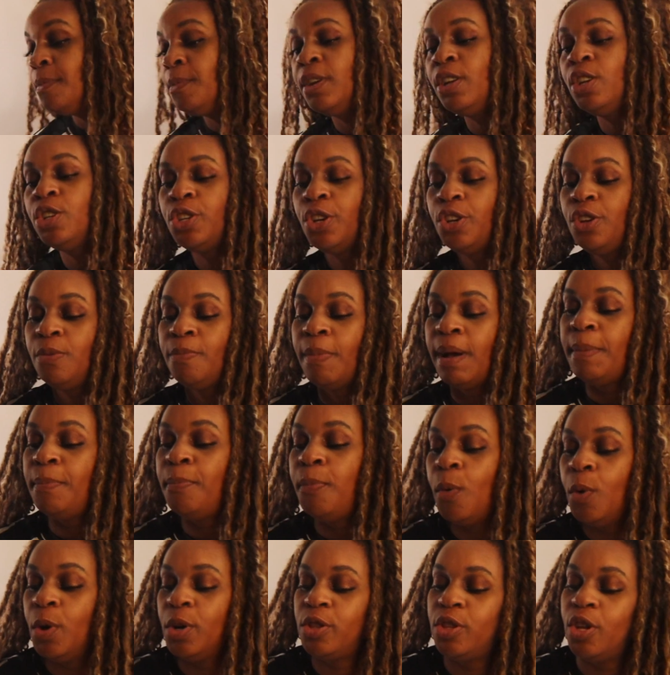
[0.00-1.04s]
going to show you my
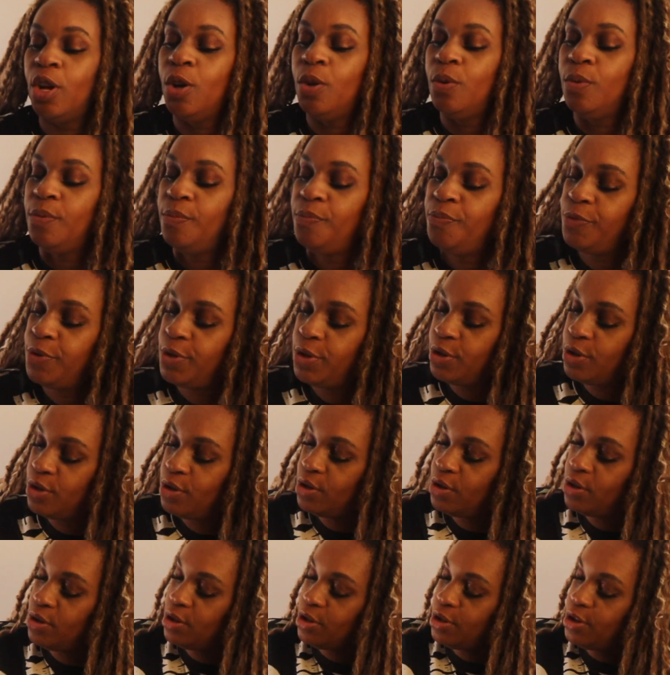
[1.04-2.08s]
board though.
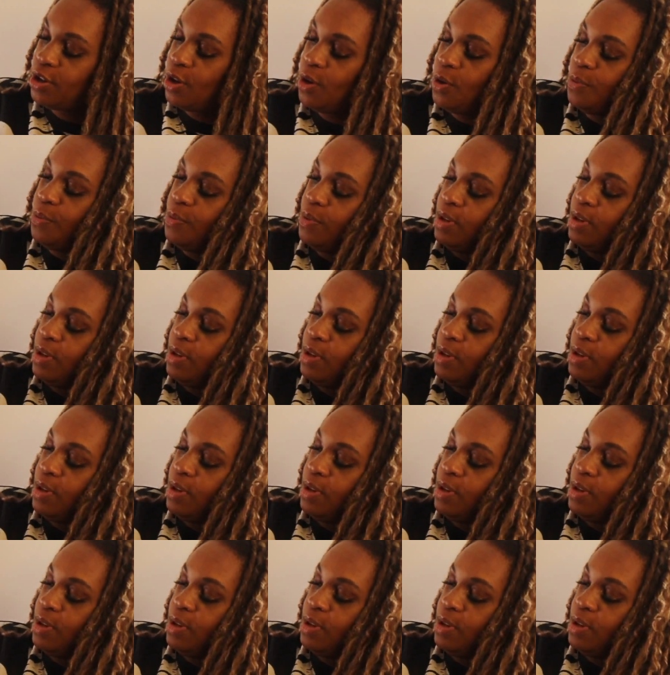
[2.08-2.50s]
So